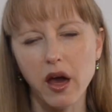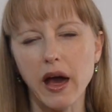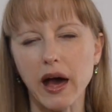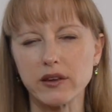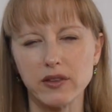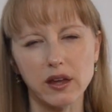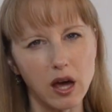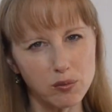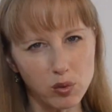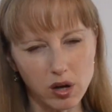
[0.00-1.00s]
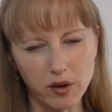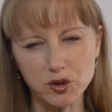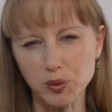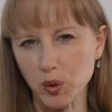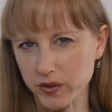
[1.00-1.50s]
As they get more
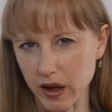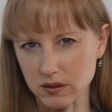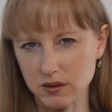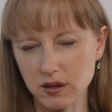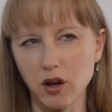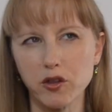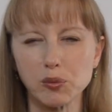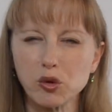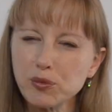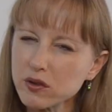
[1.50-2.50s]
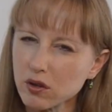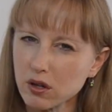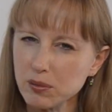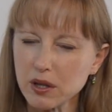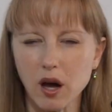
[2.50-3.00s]
comfortable with that skill, their movements are
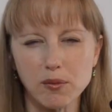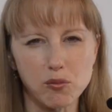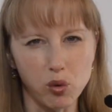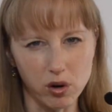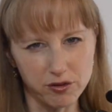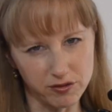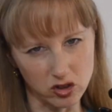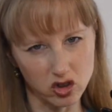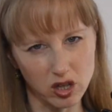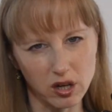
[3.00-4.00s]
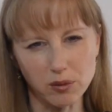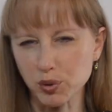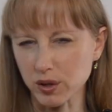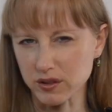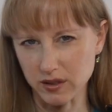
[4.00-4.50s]
going to become more efficient and
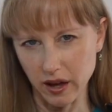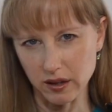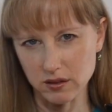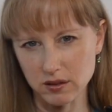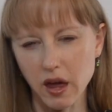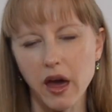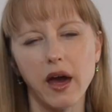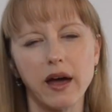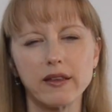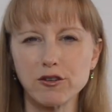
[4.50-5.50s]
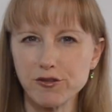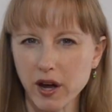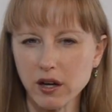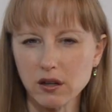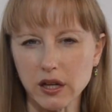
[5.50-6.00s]
precise. And then
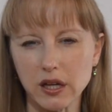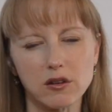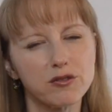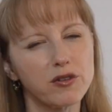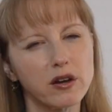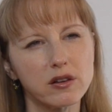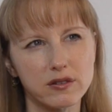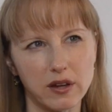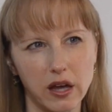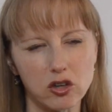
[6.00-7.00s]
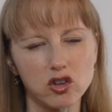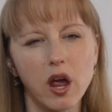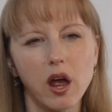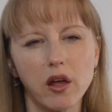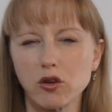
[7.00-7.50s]
finally, in the final stage,
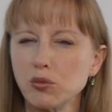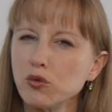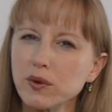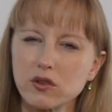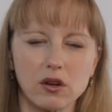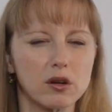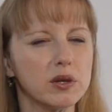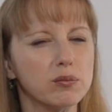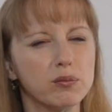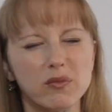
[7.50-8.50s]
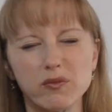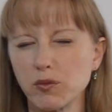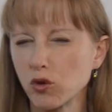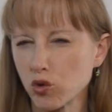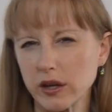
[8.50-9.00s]
their movements are going to
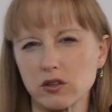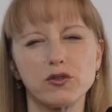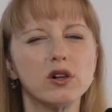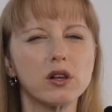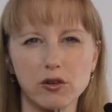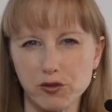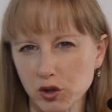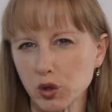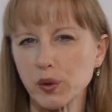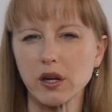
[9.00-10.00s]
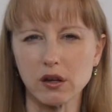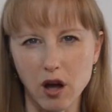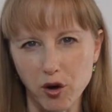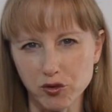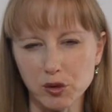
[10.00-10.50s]
be graceful and fluid and
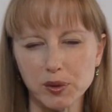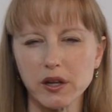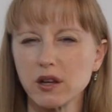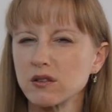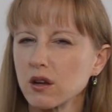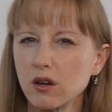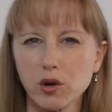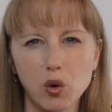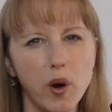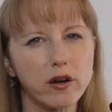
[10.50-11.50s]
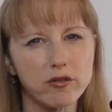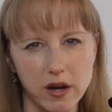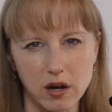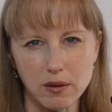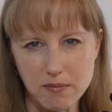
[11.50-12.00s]
comfortable, and it's going to require
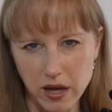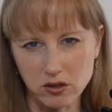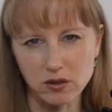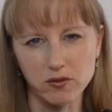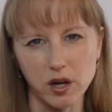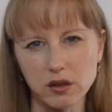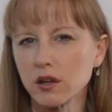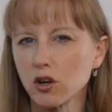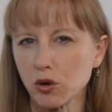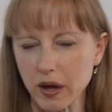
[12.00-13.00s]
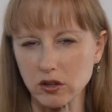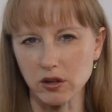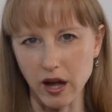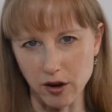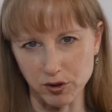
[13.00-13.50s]
very little
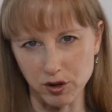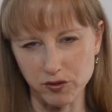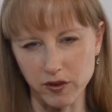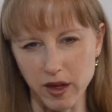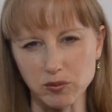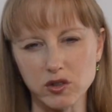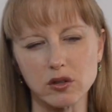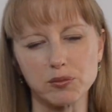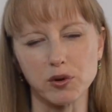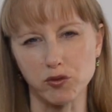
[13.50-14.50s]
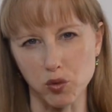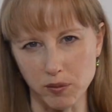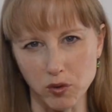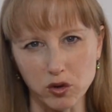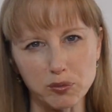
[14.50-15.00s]
mental effort for them to
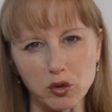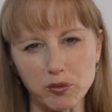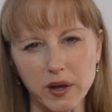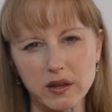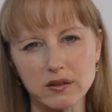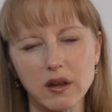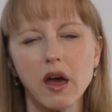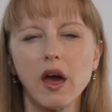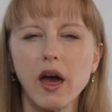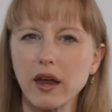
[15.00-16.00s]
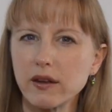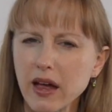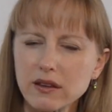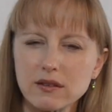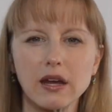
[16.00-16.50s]
perform those movements. And at
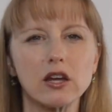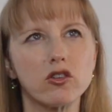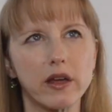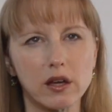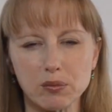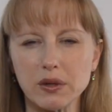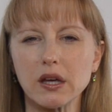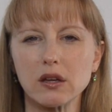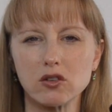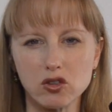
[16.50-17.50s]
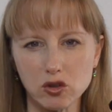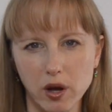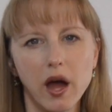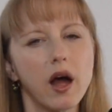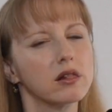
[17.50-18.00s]
that stage, they can begin to
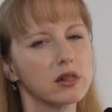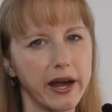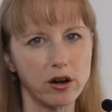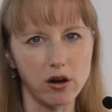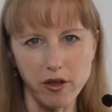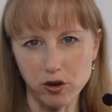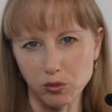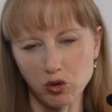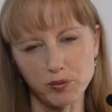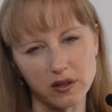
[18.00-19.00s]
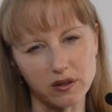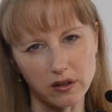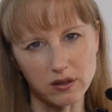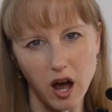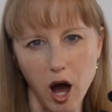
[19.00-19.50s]
layer other movements
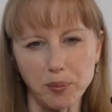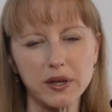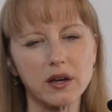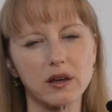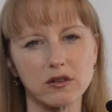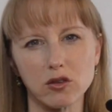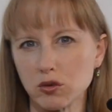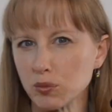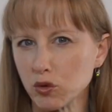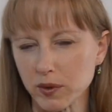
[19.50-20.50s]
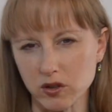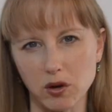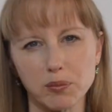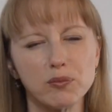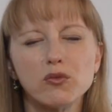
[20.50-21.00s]
on top, because those movements
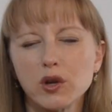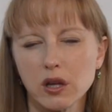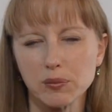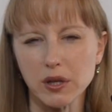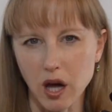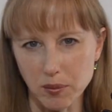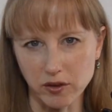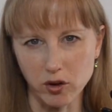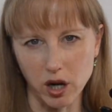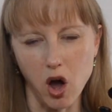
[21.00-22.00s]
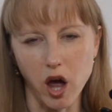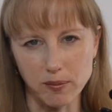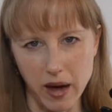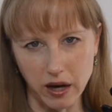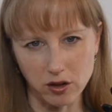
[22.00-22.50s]
are really becoming very
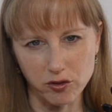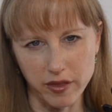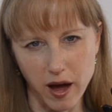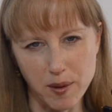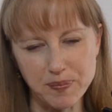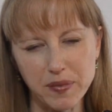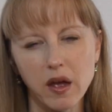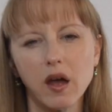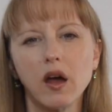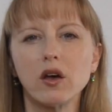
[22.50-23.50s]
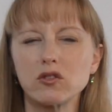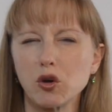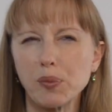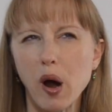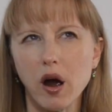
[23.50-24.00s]
automatic for them.
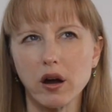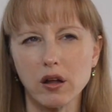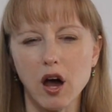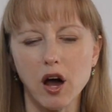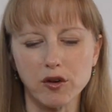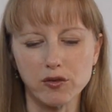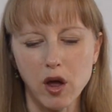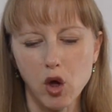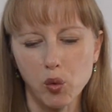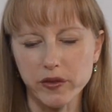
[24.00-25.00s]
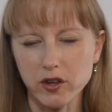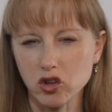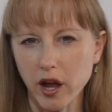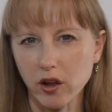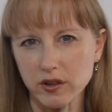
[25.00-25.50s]
So part of what the
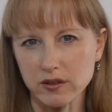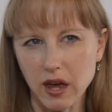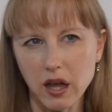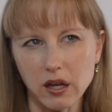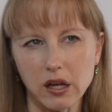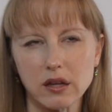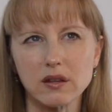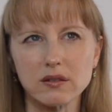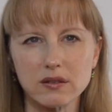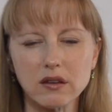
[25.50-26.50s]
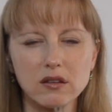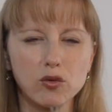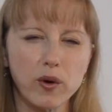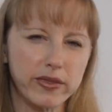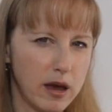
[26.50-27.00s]
child is getting is a sense
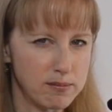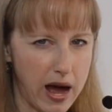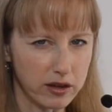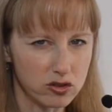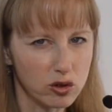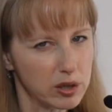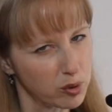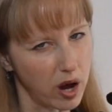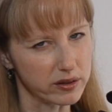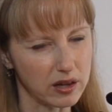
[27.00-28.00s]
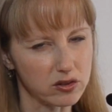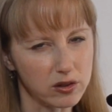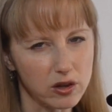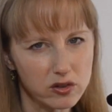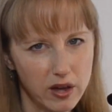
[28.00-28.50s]
of what that mastery process
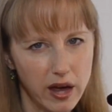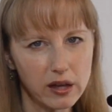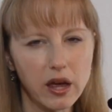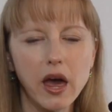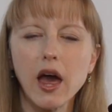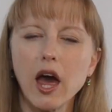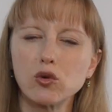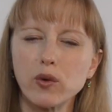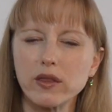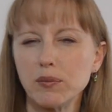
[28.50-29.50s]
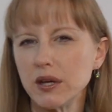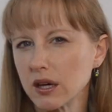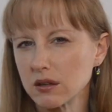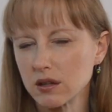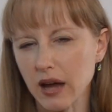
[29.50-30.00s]
looks like, and when they
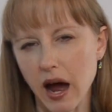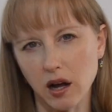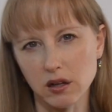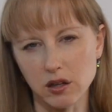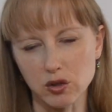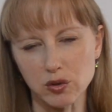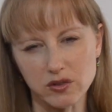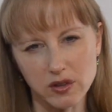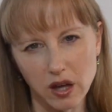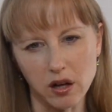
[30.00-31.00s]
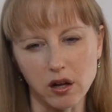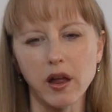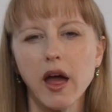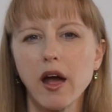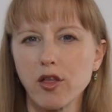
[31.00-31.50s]
begin to tackle a new
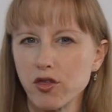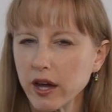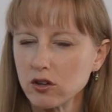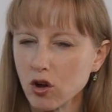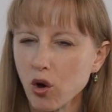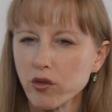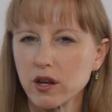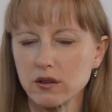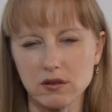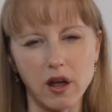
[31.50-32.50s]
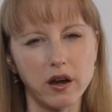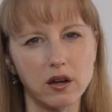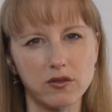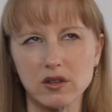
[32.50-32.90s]
skill, they know that it's not enough to